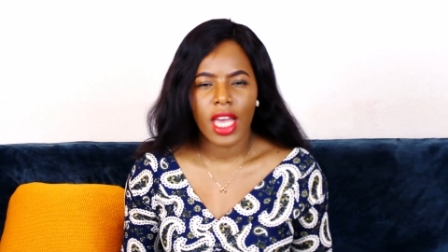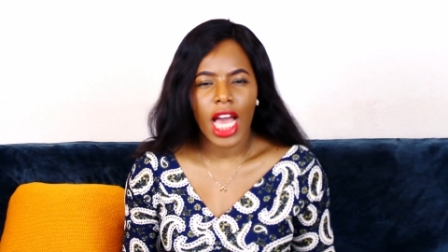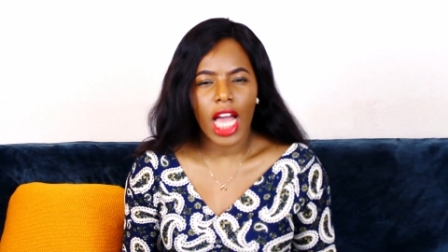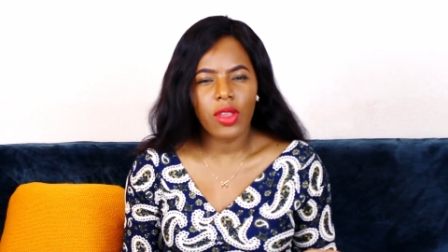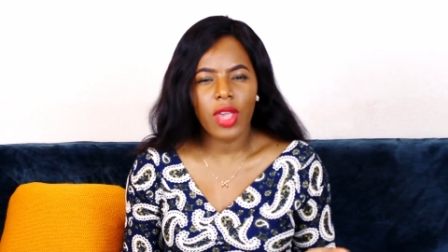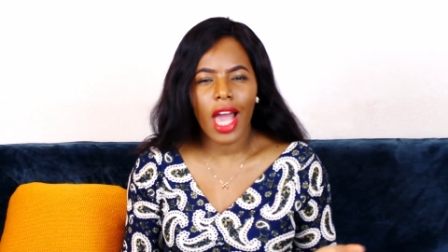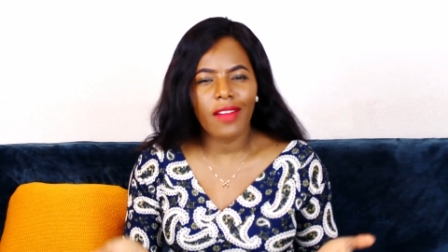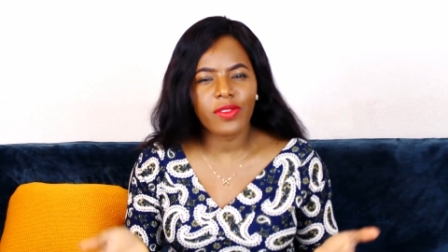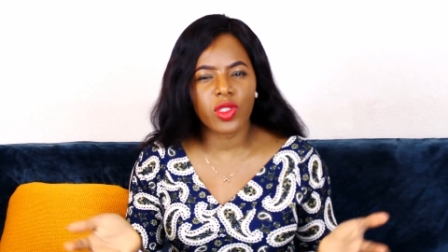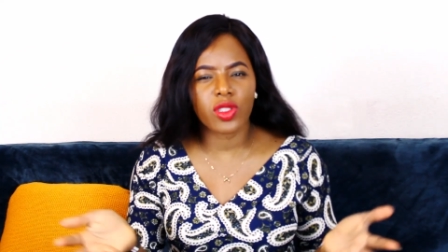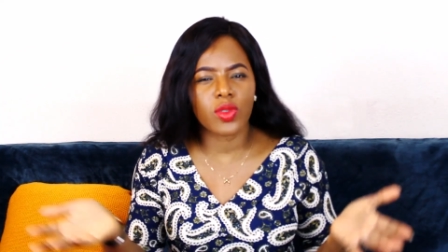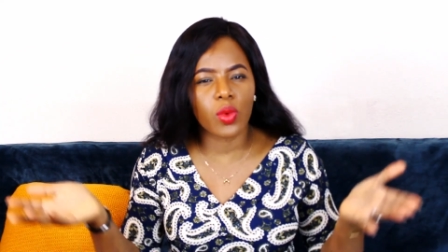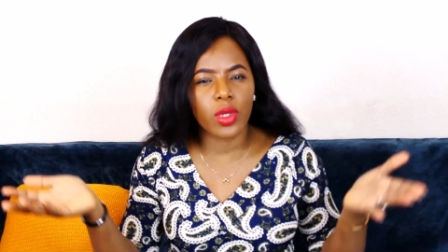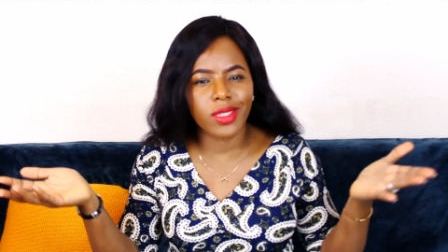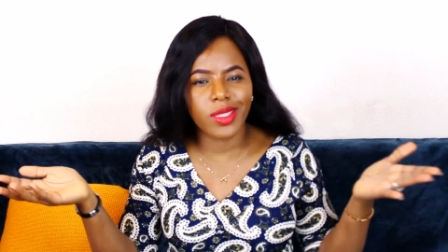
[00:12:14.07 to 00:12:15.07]
and you have
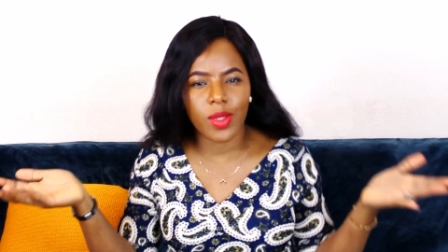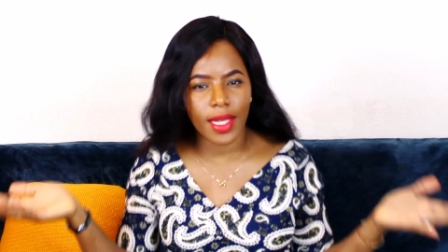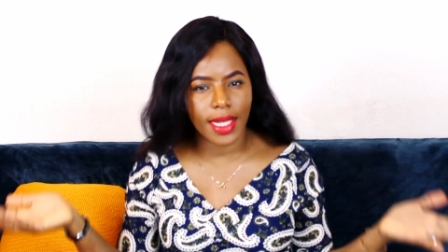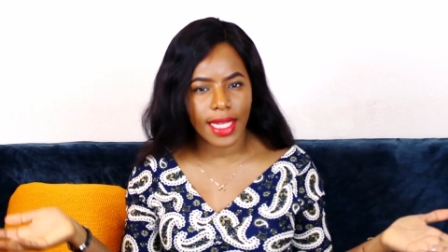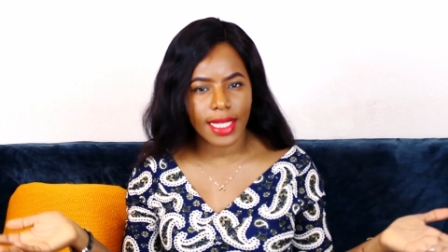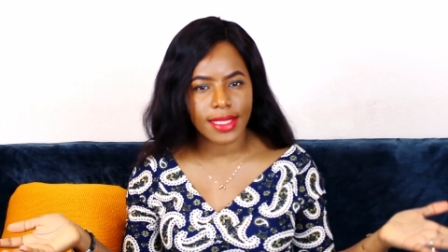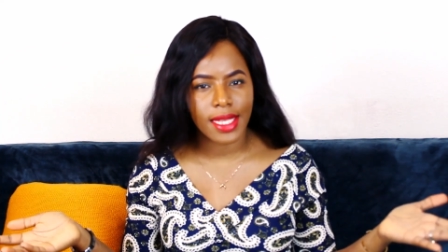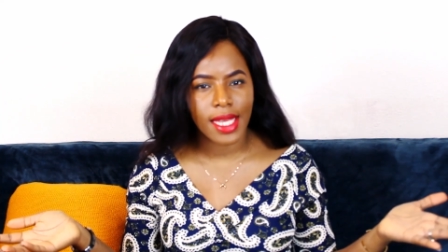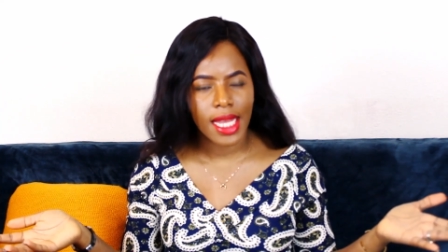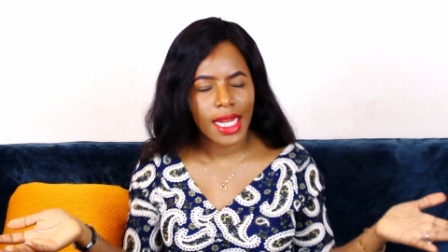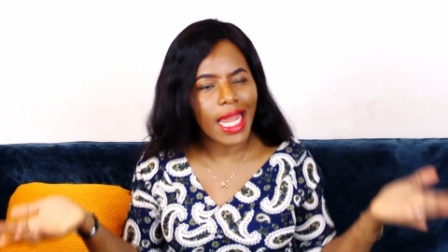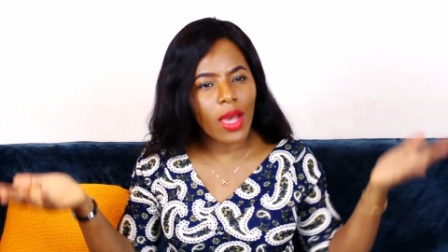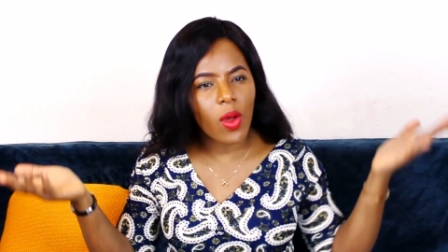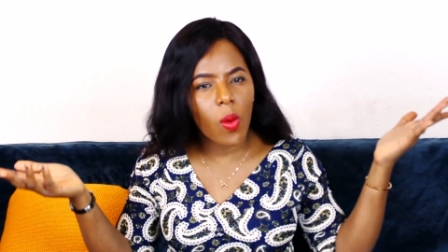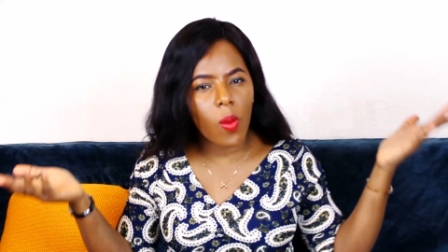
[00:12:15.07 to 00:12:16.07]
just one toilet.
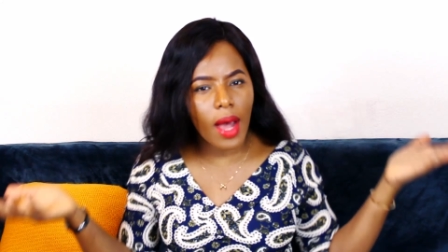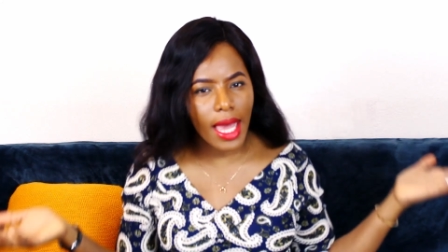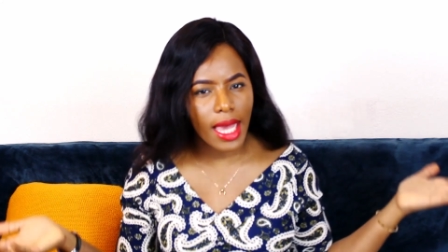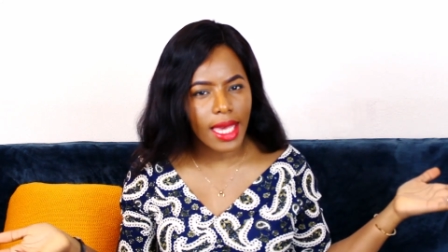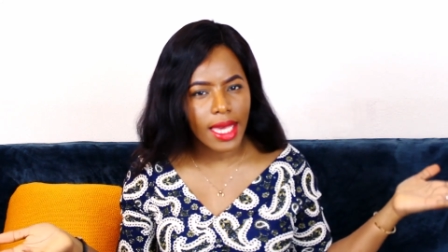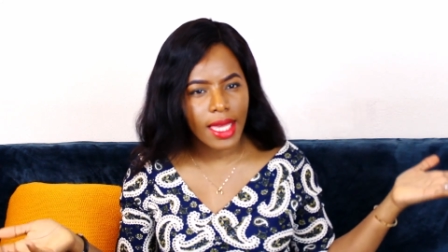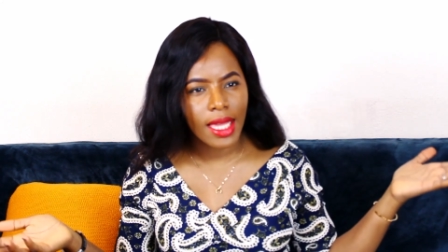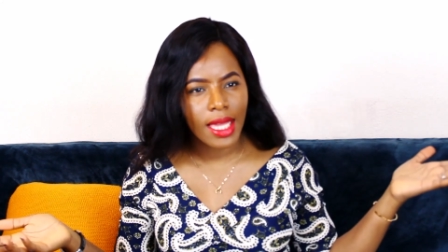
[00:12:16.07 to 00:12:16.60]
Like, why?